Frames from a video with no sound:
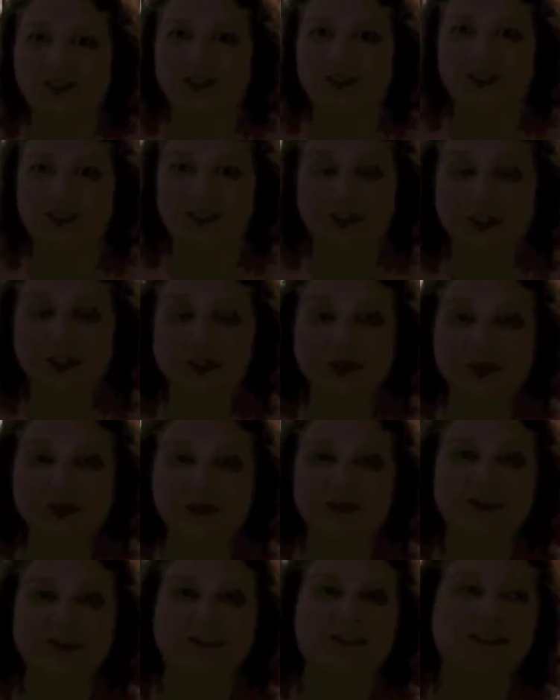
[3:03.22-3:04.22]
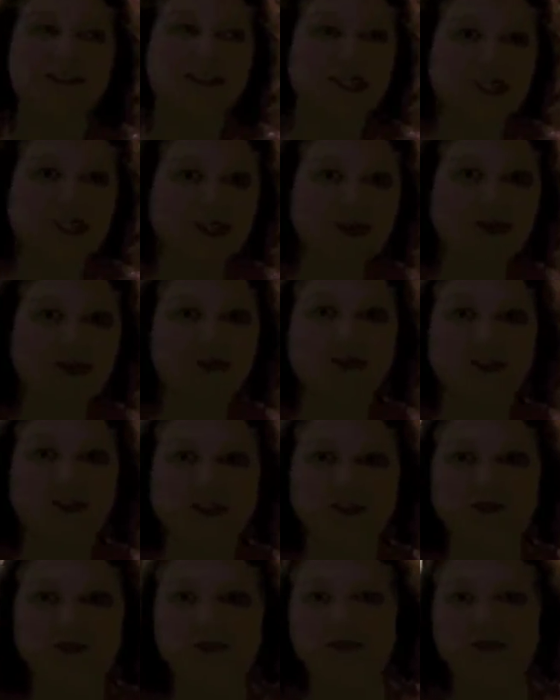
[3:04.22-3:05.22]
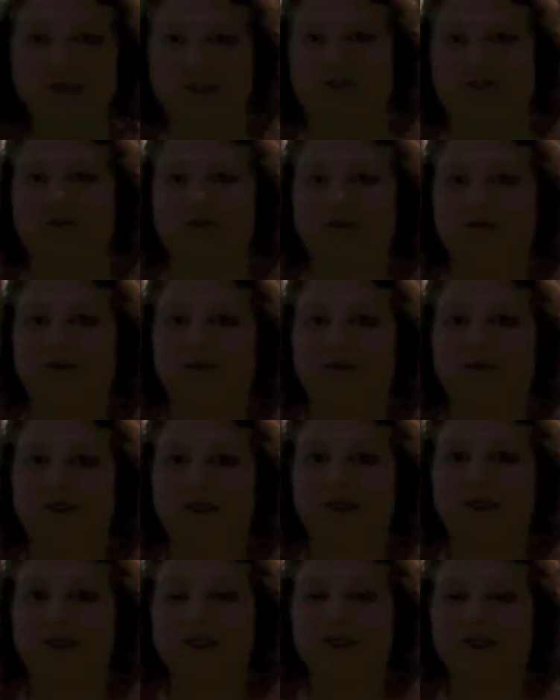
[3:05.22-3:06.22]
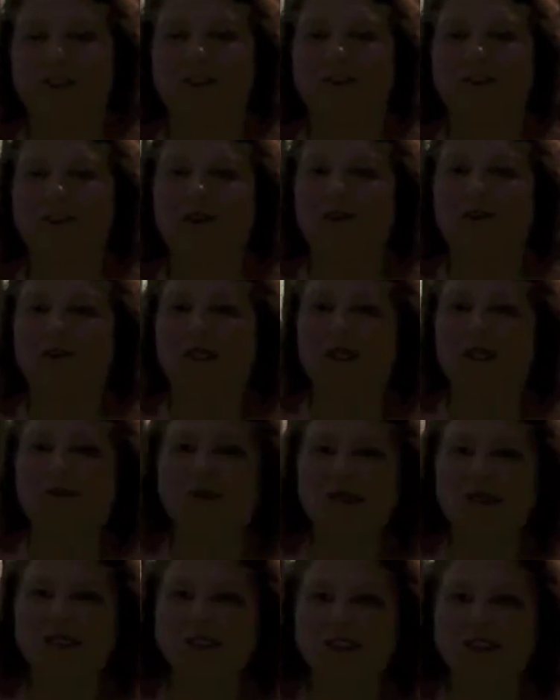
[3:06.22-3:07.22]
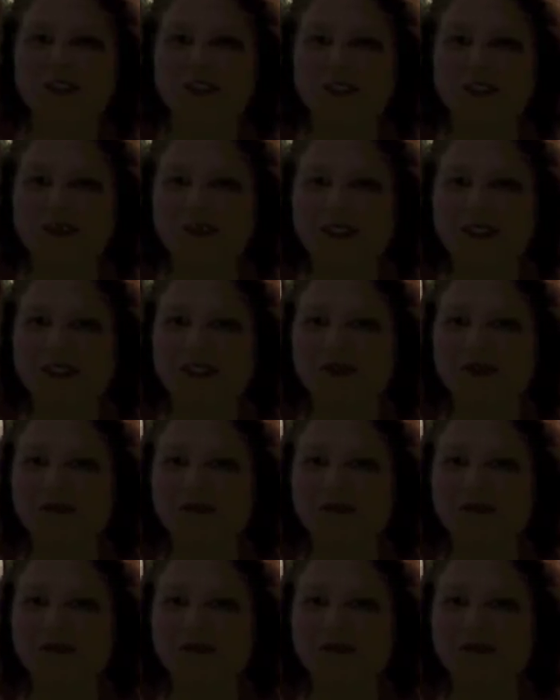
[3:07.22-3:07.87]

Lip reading: to you, to you, to you, to you. So what I want to do is